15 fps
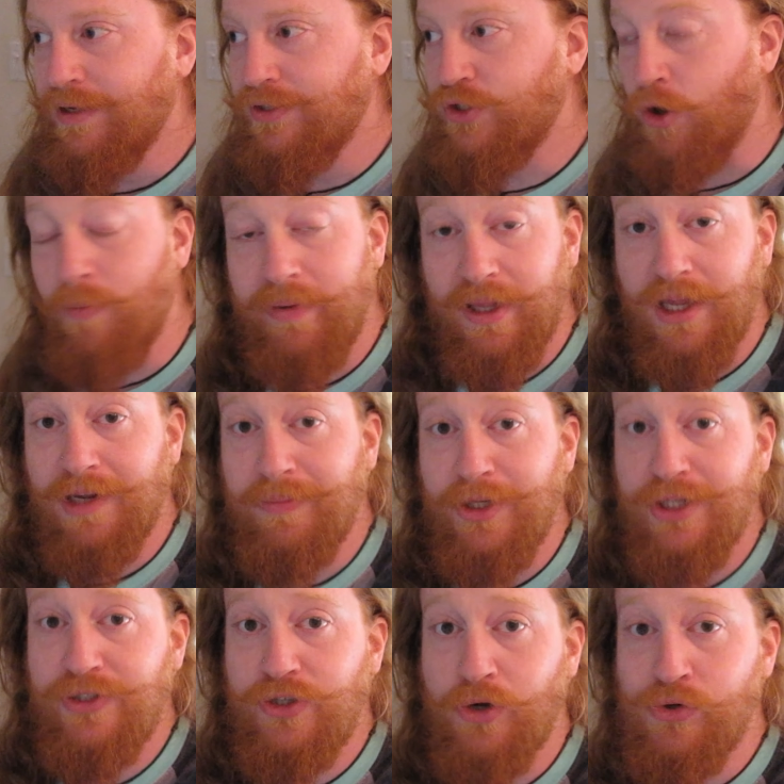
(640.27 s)
Don't be like
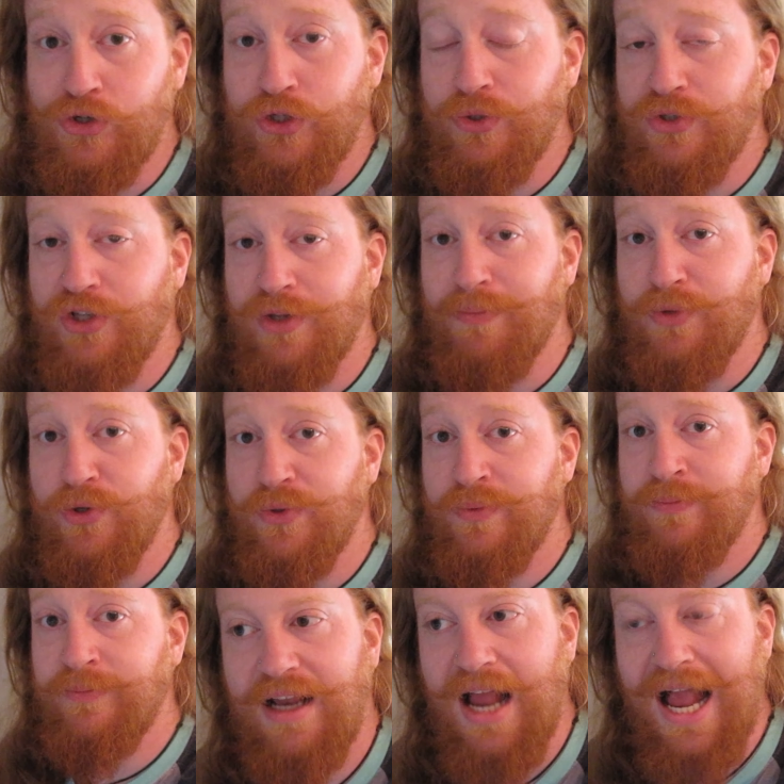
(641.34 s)
me, don't shoot to the
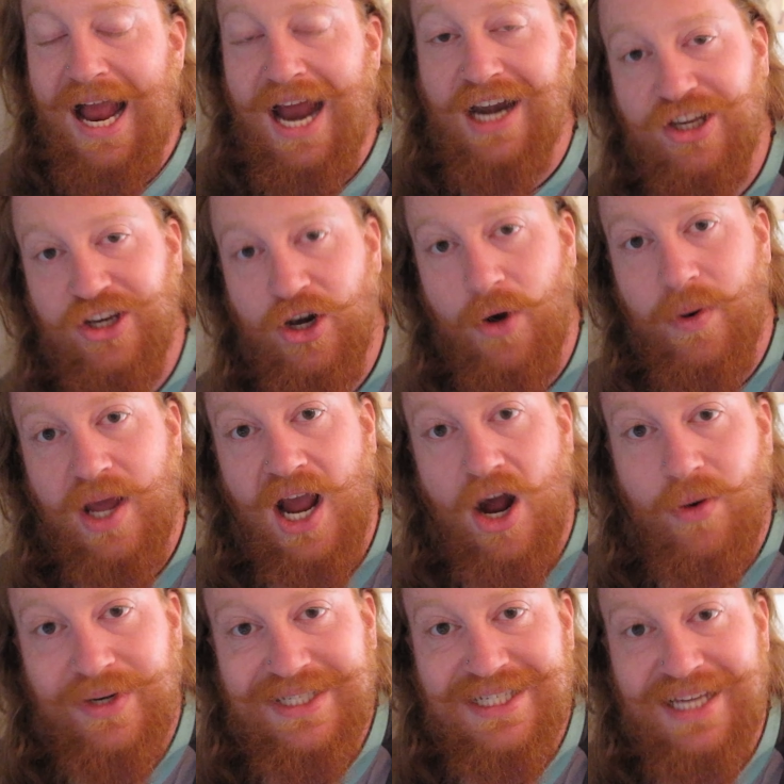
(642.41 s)
moon, and you know what I
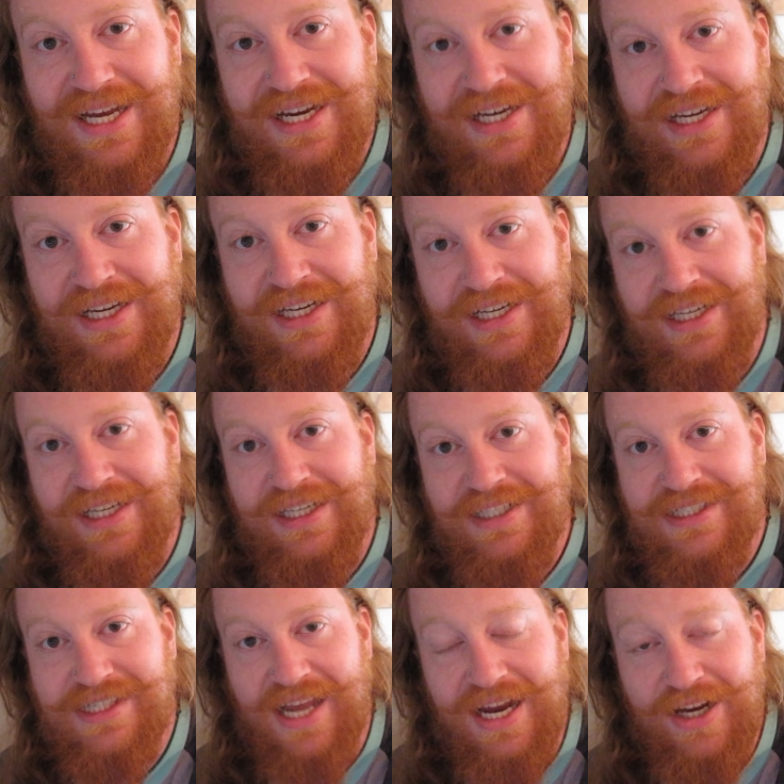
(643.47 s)
always say,
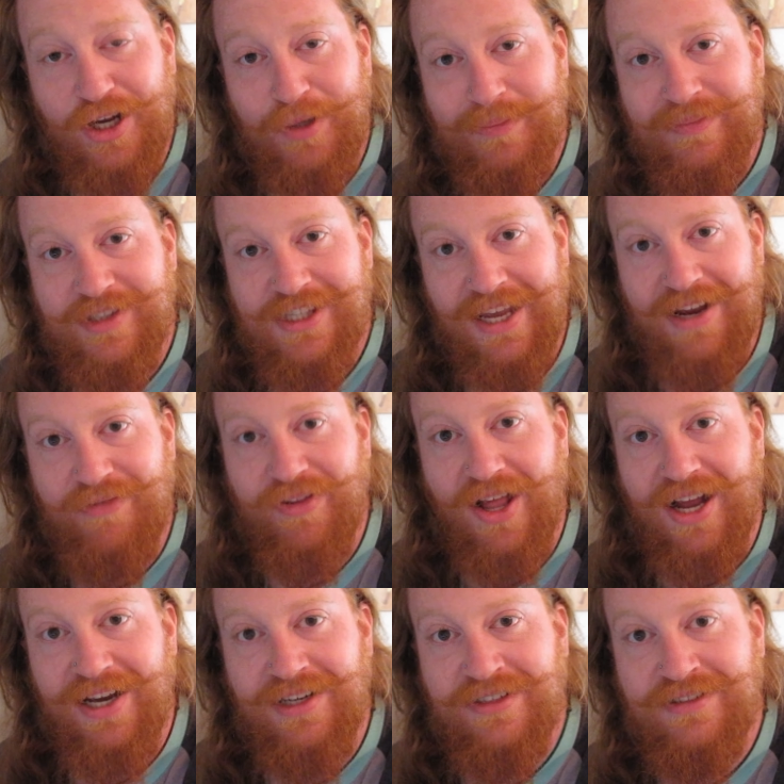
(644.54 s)
stay up, stay
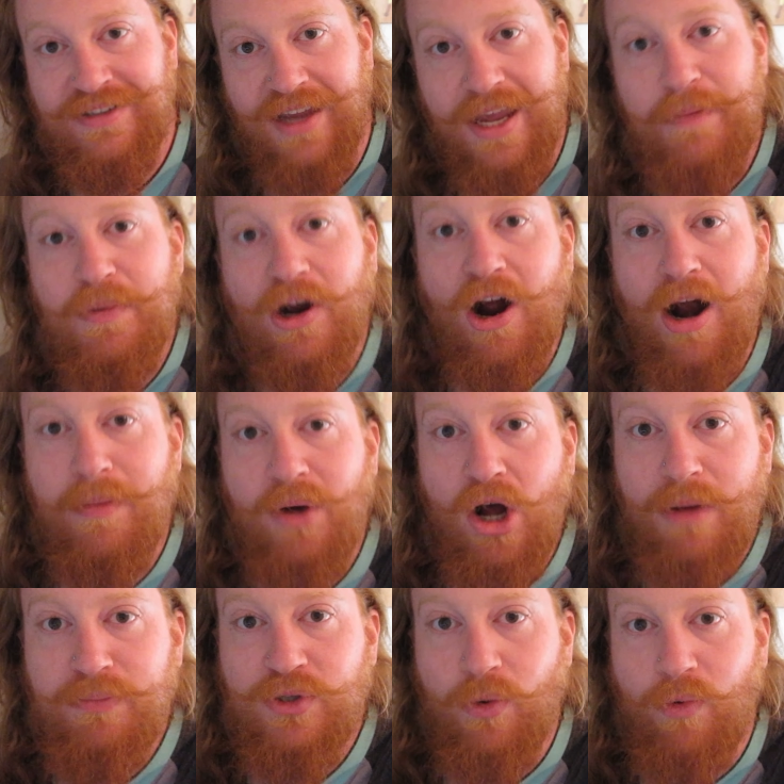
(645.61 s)
flying, keep your karma
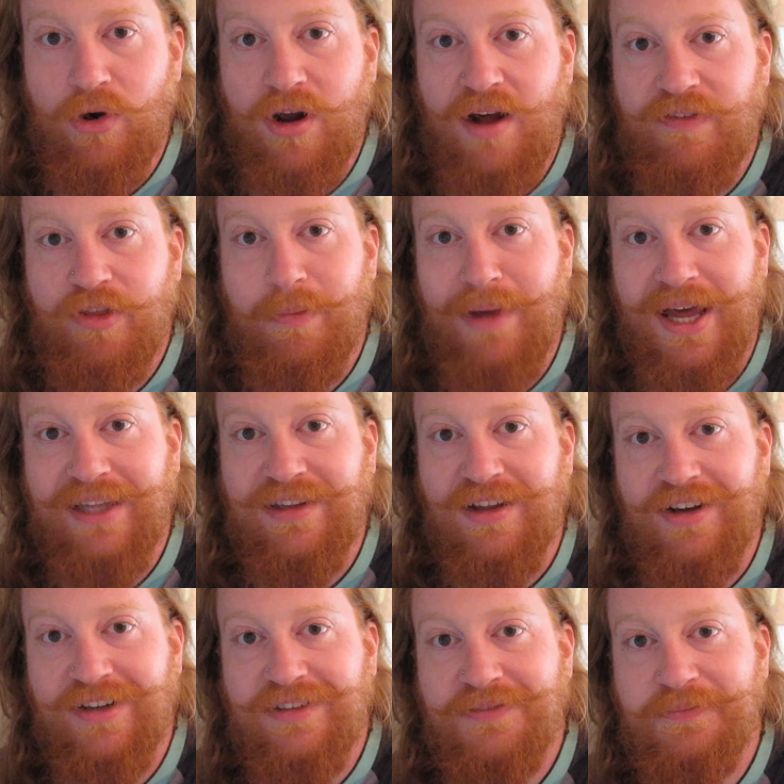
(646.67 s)
up to ward off the bad
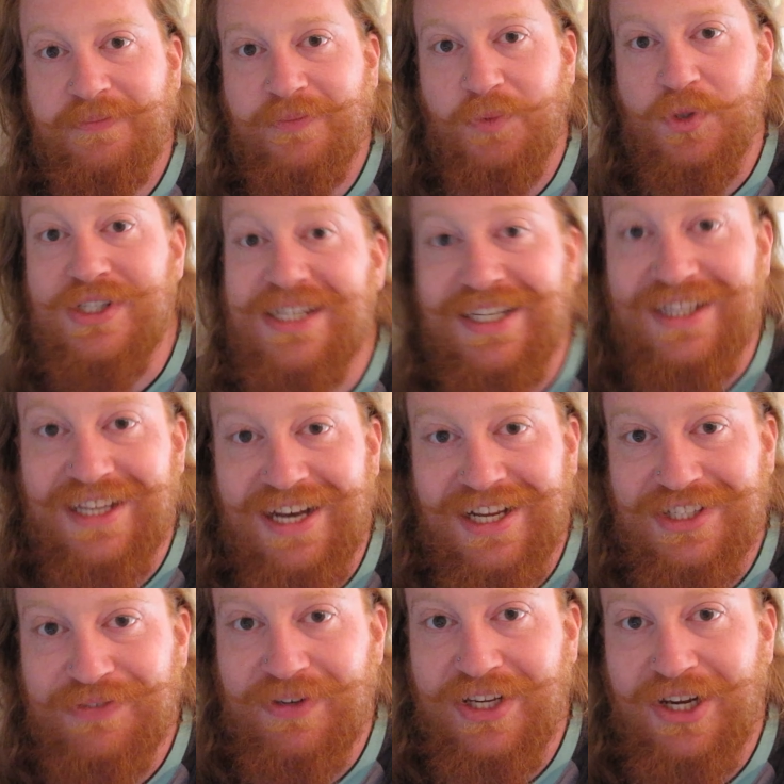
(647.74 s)
luck. We'll see you in the
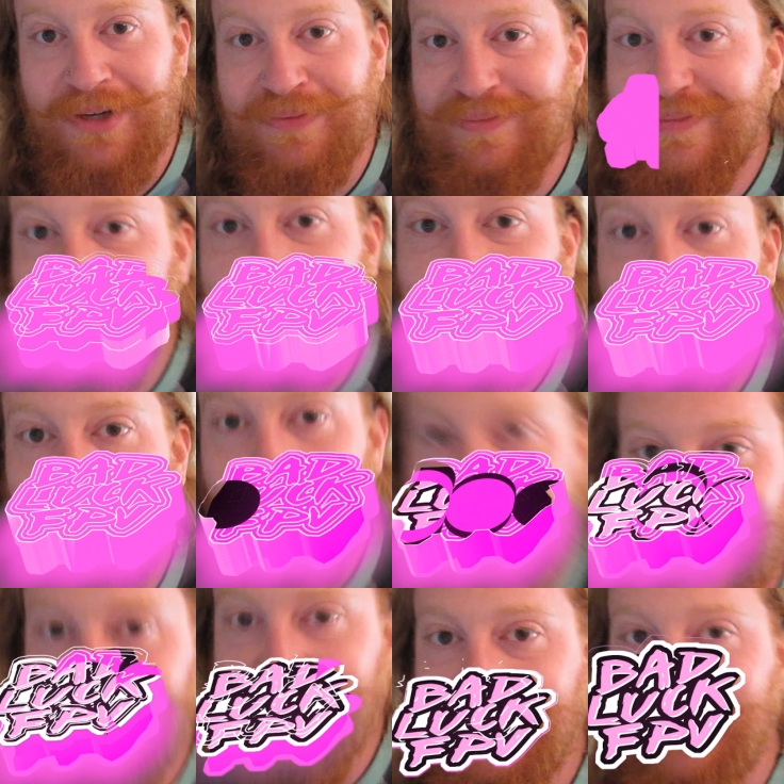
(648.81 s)
next video. Thanks for watching.